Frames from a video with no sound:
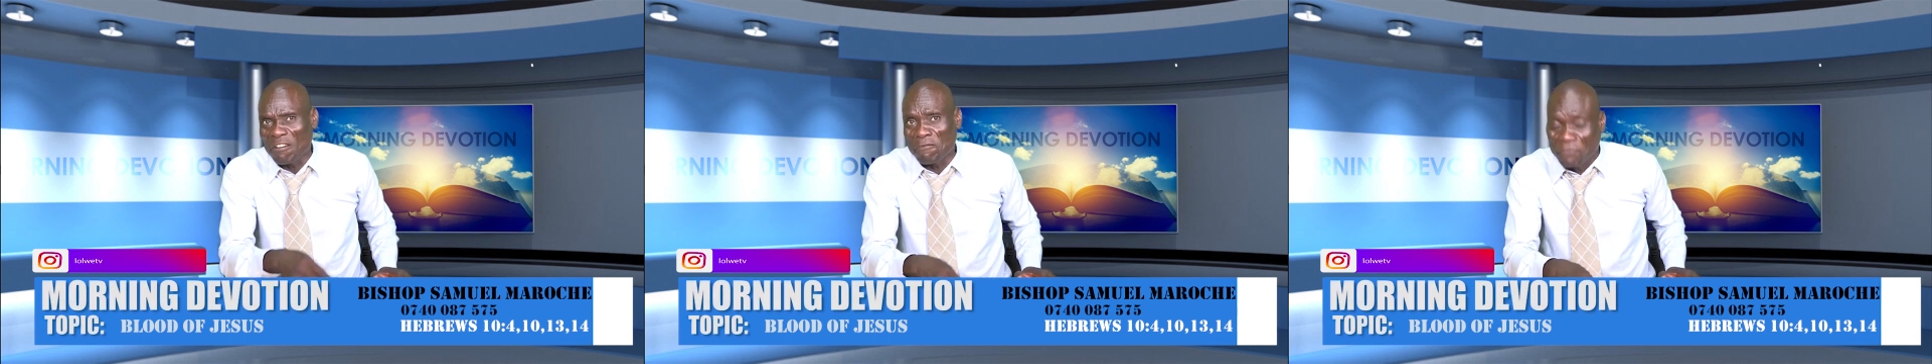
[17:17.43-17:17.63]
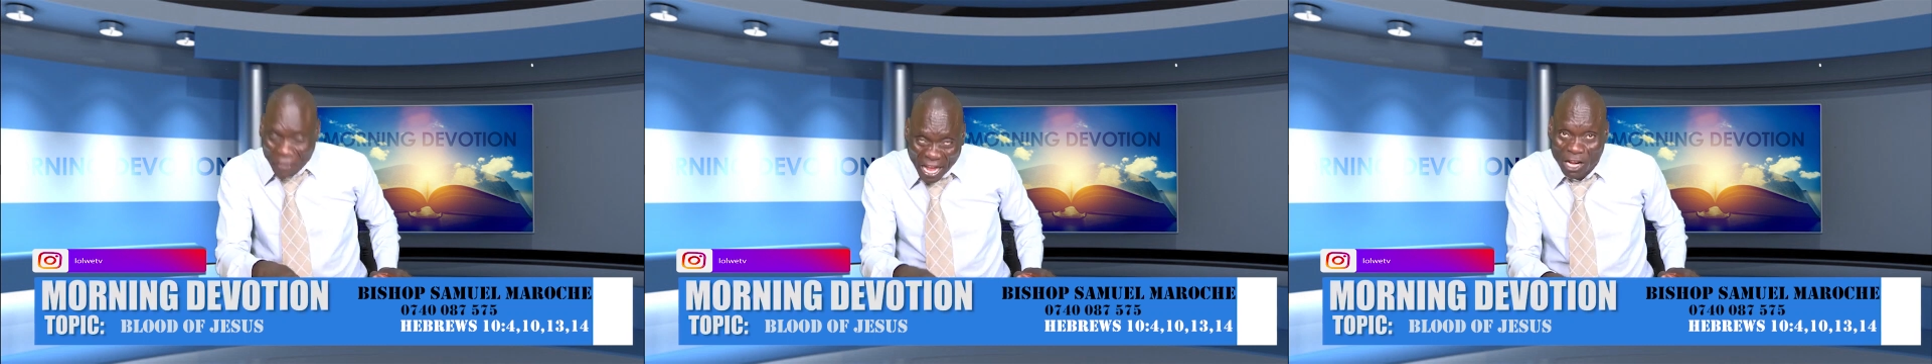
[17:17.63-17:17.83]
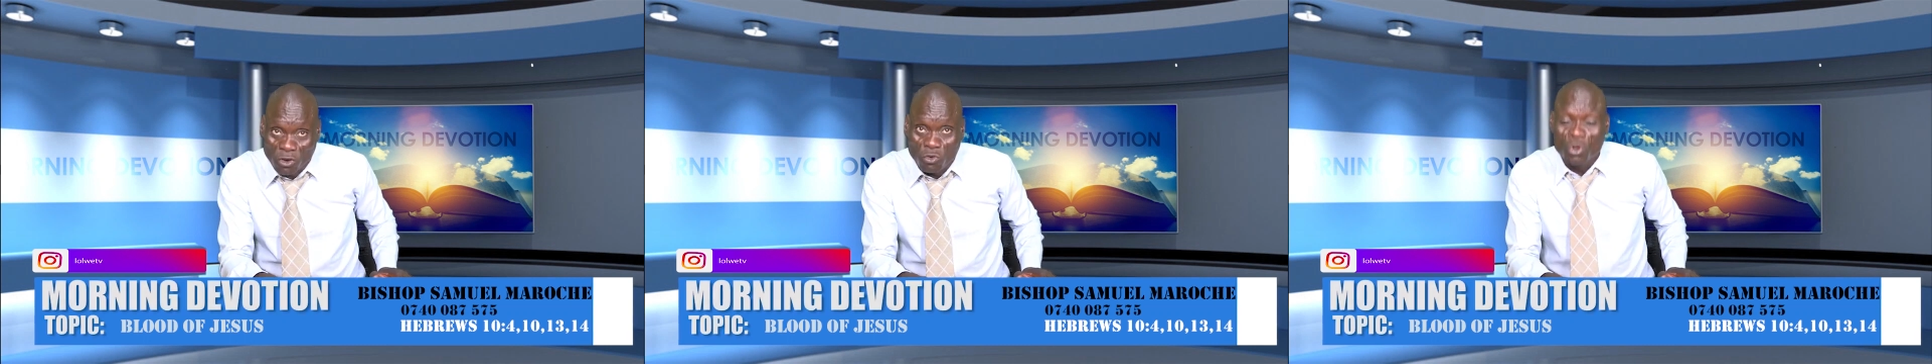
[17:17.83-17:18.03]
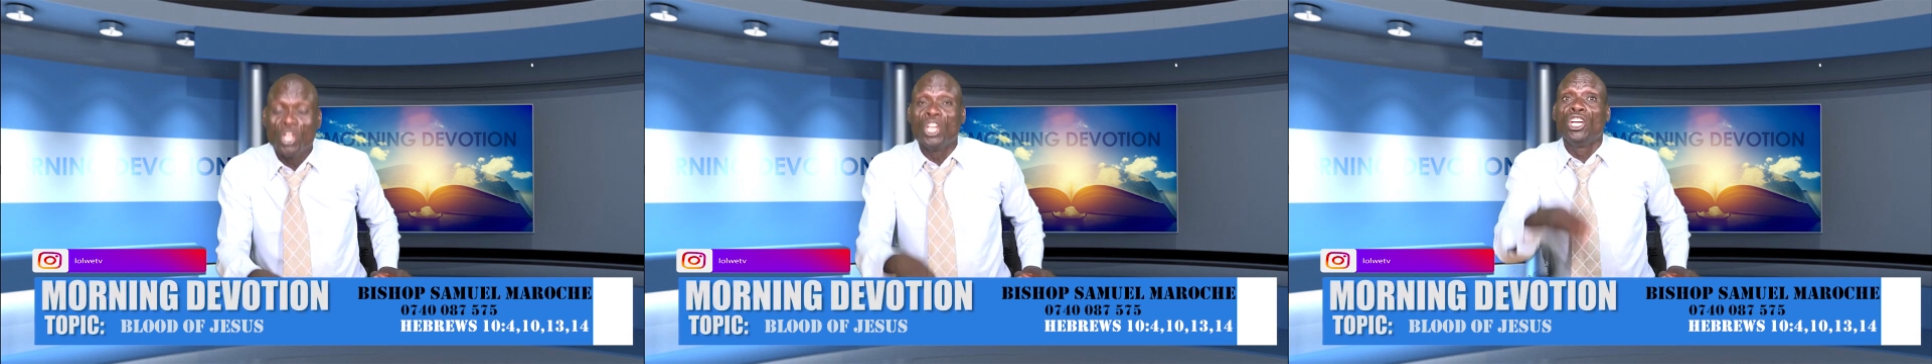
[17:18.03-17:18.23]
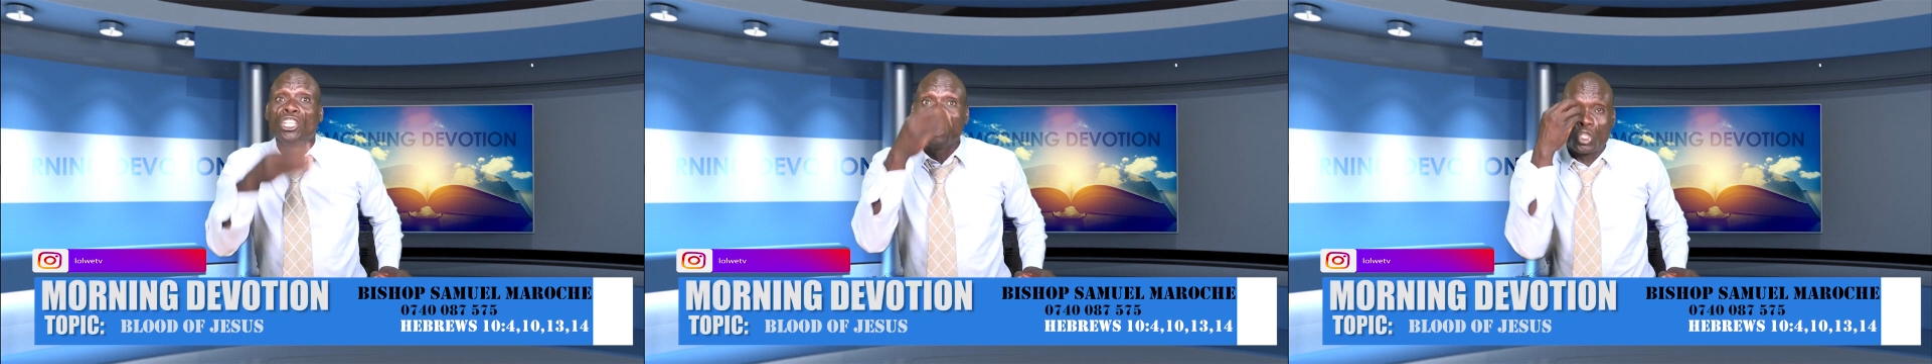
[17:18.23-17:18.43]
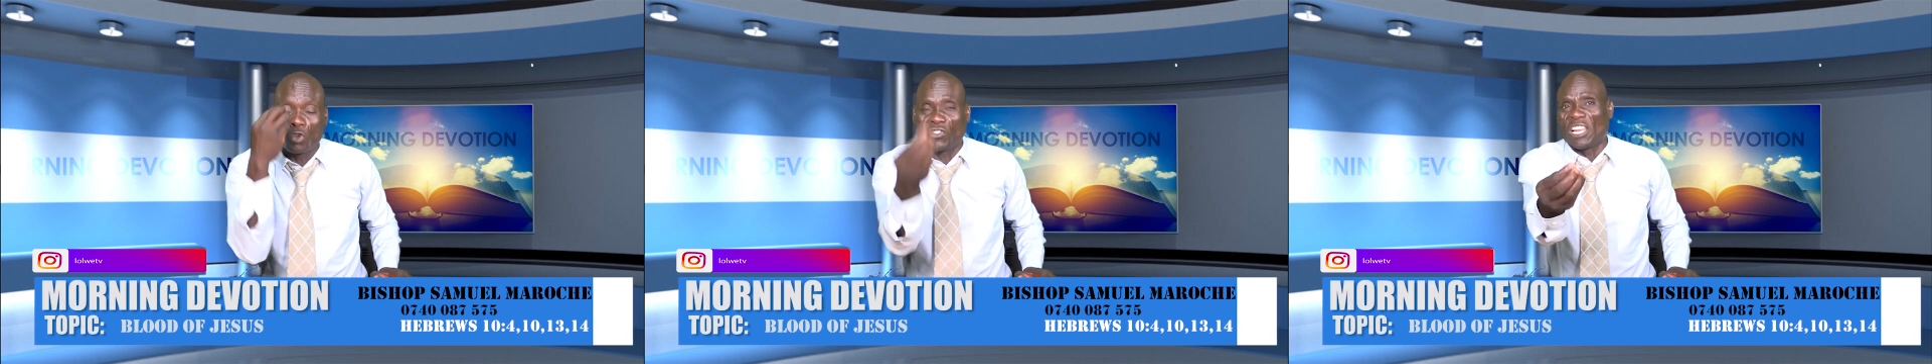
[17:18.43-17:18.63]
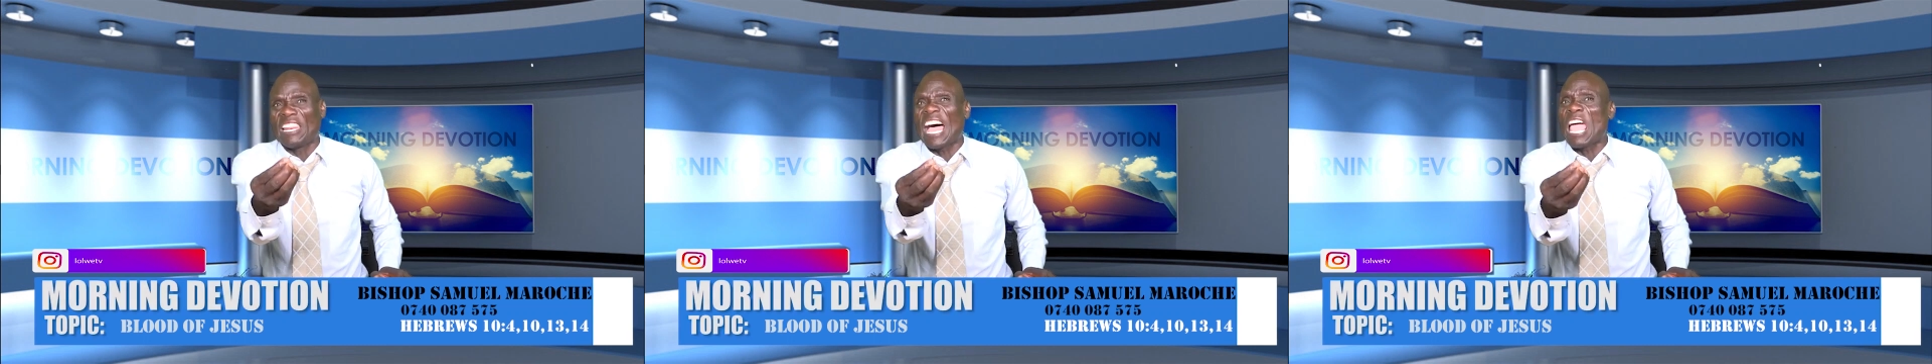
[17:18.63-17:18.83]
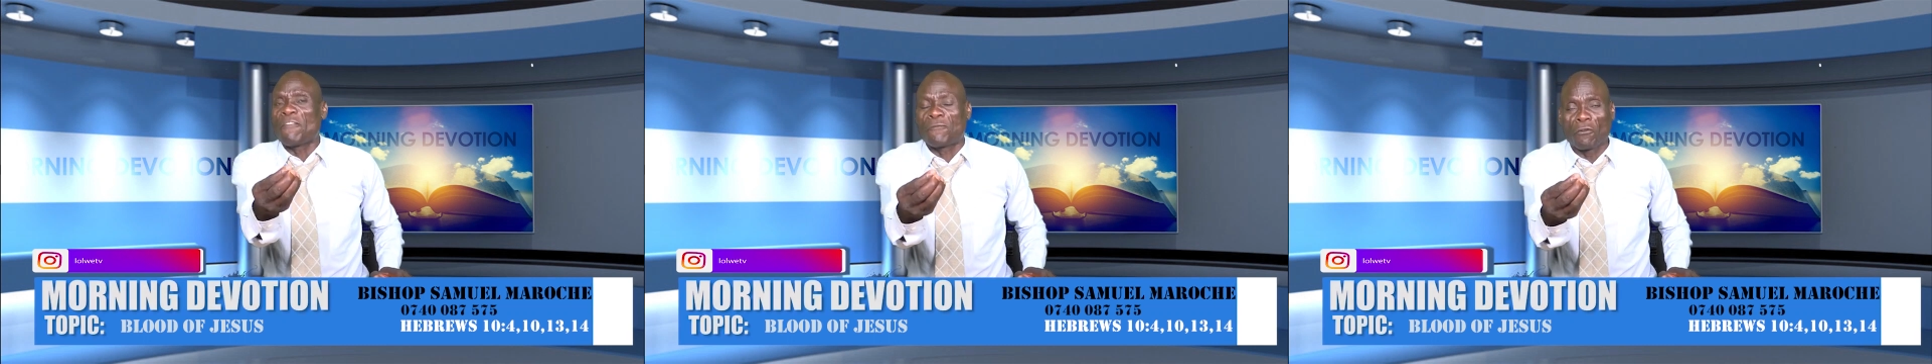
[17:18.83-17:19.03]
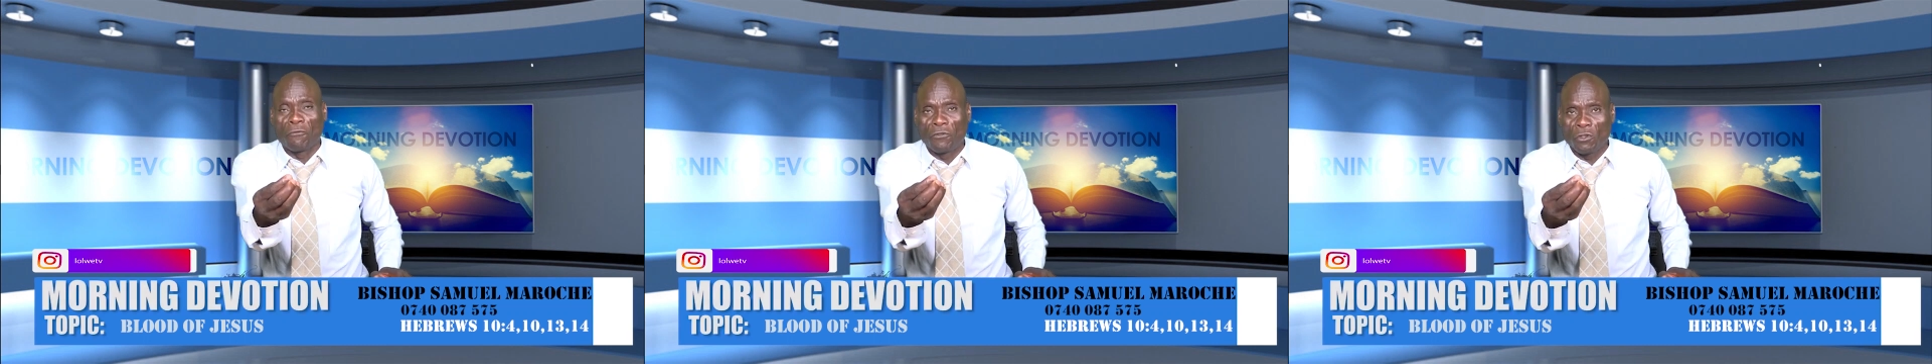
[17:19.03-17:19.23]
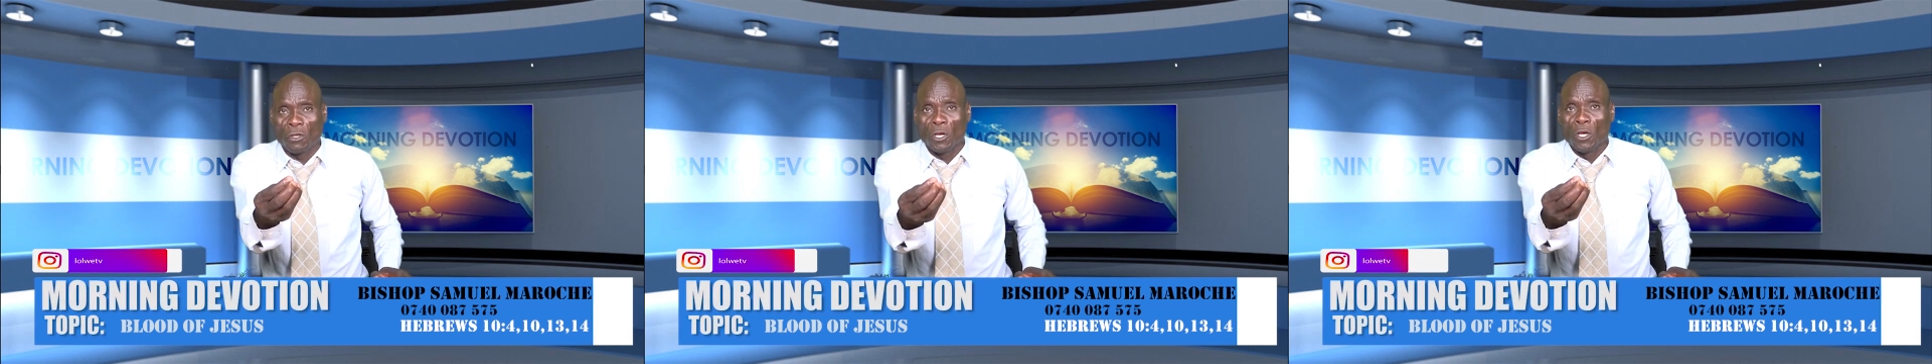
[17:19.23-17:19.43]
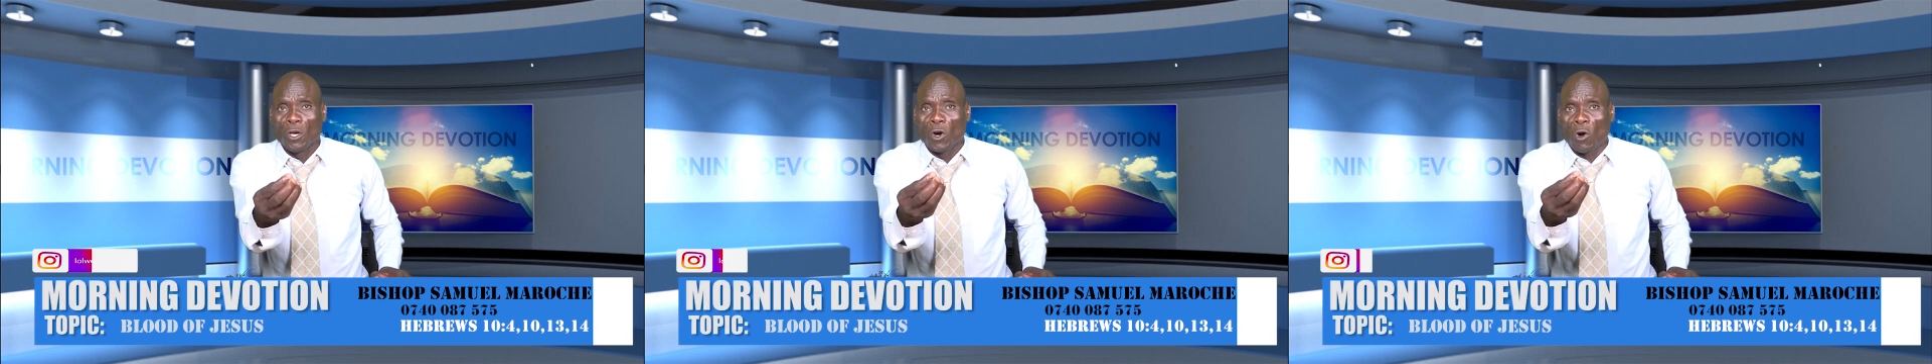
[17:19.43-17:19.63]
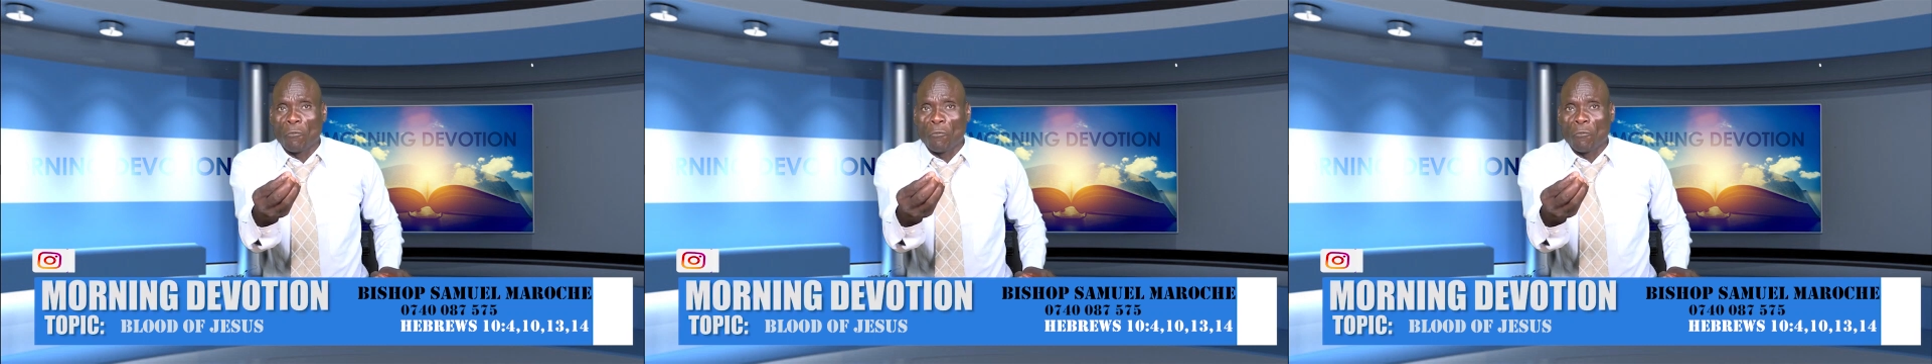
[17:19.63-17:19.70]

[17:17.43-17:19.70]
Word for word: add value to the life of, you,